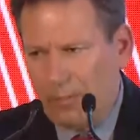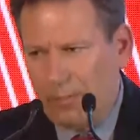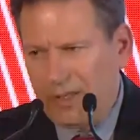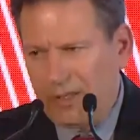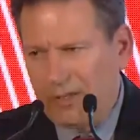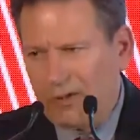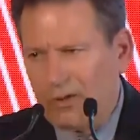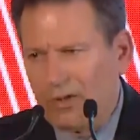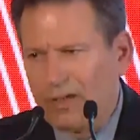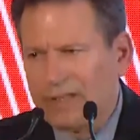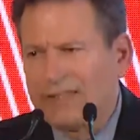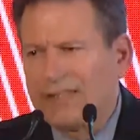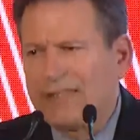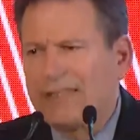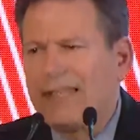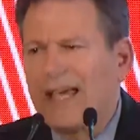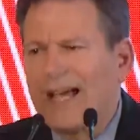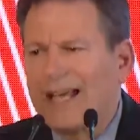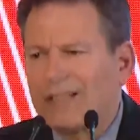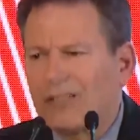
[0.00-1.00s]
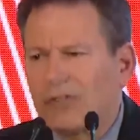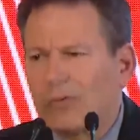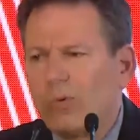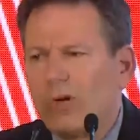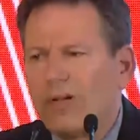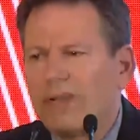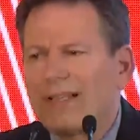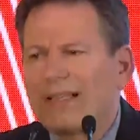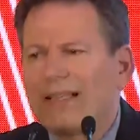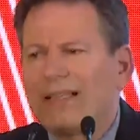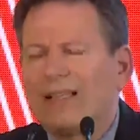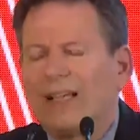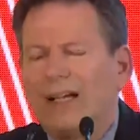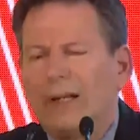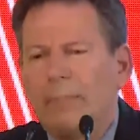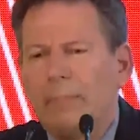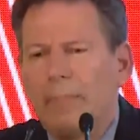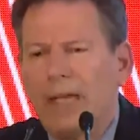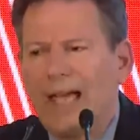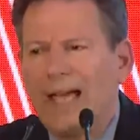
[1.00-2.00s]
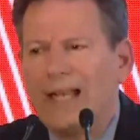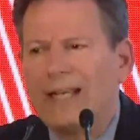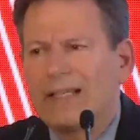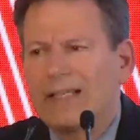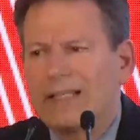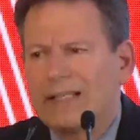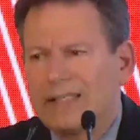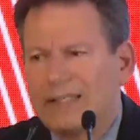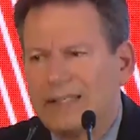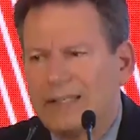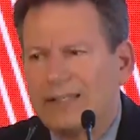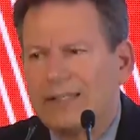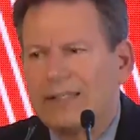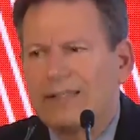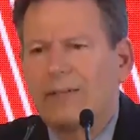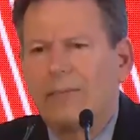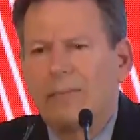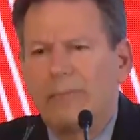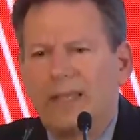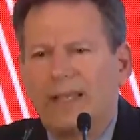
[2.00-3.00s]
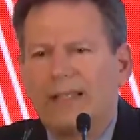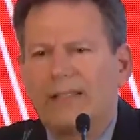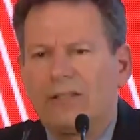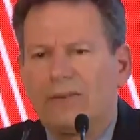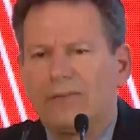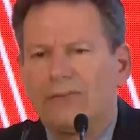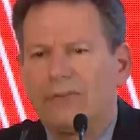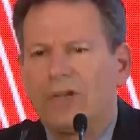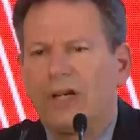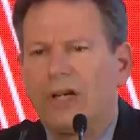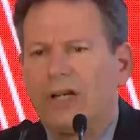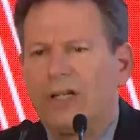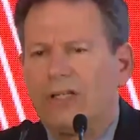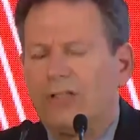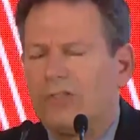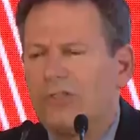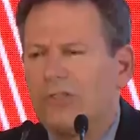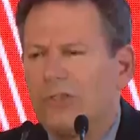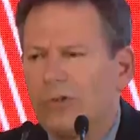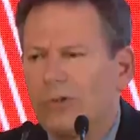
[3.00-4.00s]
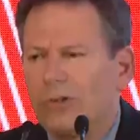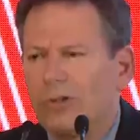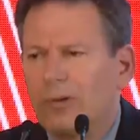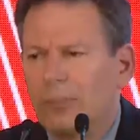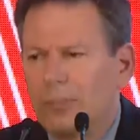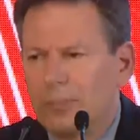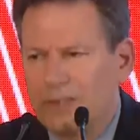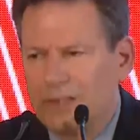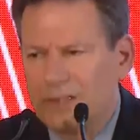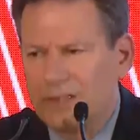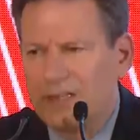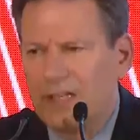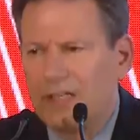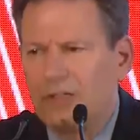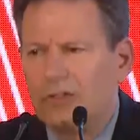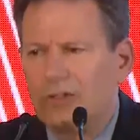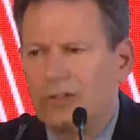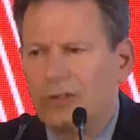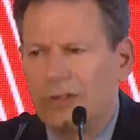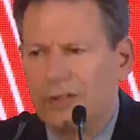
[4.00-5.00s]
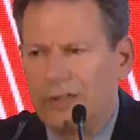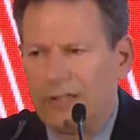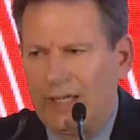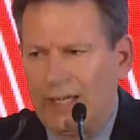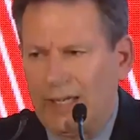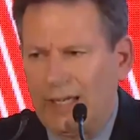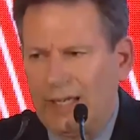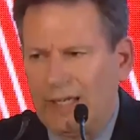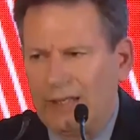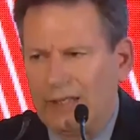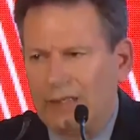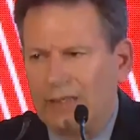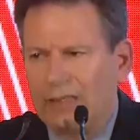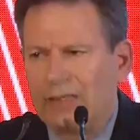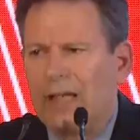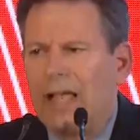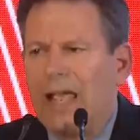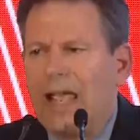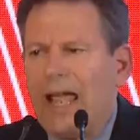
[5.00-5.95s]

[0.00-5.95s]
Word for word: because that's where the climatic system that defines Europe essentially ends.